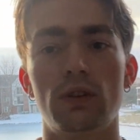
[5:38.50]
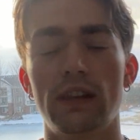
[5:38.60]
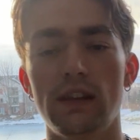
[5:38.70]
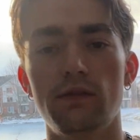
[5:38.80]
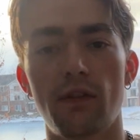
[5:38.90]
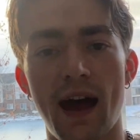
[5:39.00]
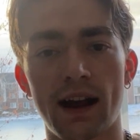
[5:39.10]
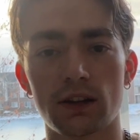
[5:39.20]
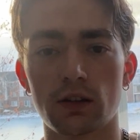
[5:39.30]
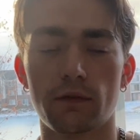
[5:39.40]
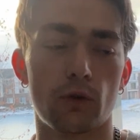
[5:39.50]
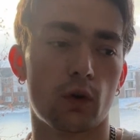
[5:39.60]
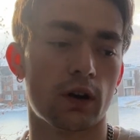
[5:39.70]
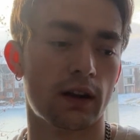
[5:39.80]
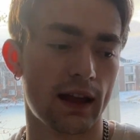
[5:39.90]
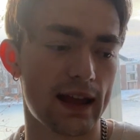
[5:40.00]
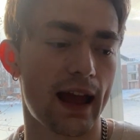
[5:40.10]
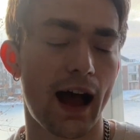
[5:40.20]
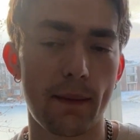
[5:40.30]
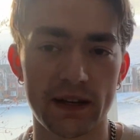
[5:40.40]
key factor for a
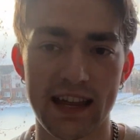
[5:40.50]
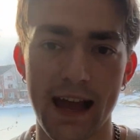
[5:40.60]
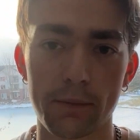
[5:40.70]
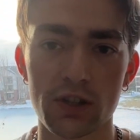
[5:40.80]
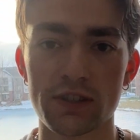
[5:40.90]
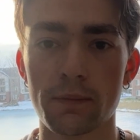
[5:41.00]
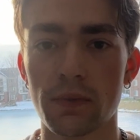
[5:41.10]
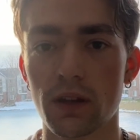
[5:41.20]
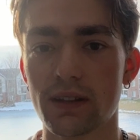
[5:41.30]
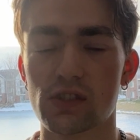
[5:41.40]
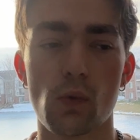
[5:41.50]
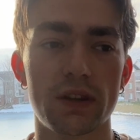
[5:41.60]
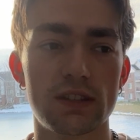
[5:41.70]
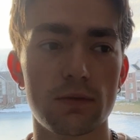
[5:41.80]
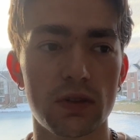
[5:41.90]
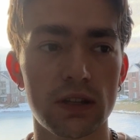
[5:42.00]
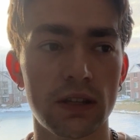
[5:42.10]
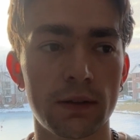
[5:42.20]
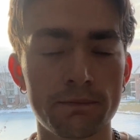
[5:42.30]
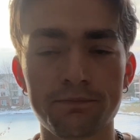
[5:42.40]
high metabolism is going to
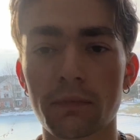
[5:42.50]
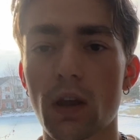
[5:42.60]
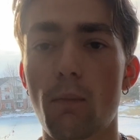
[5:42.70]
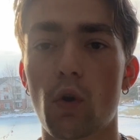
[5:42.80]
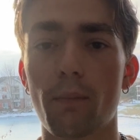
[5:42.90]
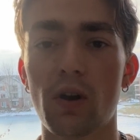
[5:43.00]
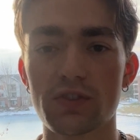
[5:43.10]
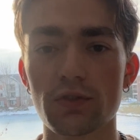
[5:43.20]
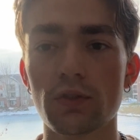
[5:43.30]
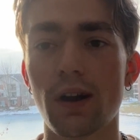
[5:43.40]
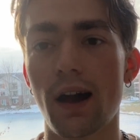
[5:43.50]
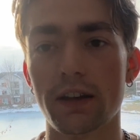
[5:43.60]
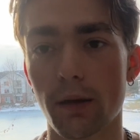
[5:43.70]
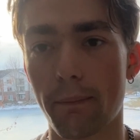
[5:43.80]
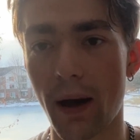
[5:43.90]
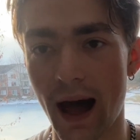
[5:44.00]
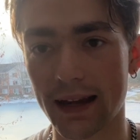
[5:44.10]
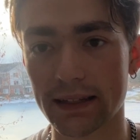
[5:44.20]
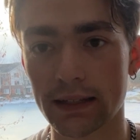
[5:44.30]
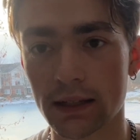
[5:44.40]
be more muscle on your
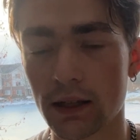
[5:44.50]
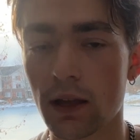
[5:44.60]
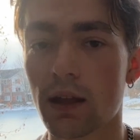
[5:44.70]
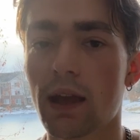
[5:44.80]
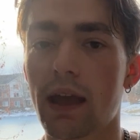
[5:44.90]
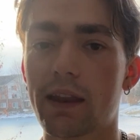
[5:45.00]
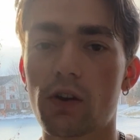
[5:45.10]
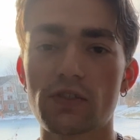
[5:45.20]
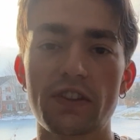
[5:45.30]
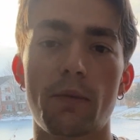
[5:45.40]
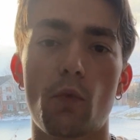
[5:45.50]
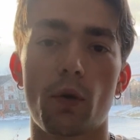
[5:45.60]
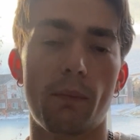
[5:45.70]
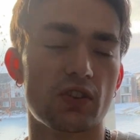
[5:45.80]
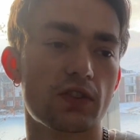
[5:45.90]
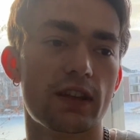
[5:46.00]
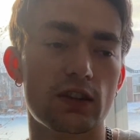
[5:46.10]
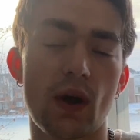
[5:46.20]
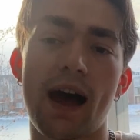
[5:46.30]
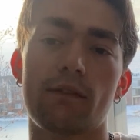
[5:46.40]
body. And also, the more muscle that you
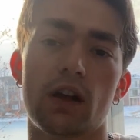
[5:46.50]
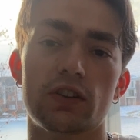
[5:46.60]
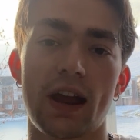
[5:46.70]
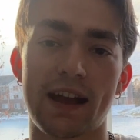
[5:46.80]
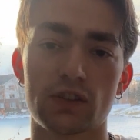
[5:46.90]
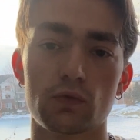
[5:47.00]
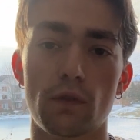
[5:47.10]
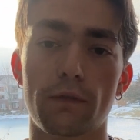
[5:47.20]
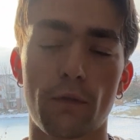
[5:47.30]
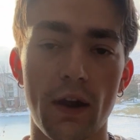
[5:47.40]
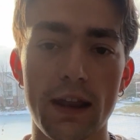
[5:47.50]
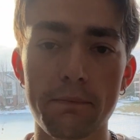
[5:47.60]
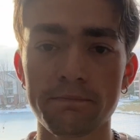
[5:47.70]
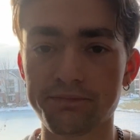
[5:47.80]
have on your actual frame,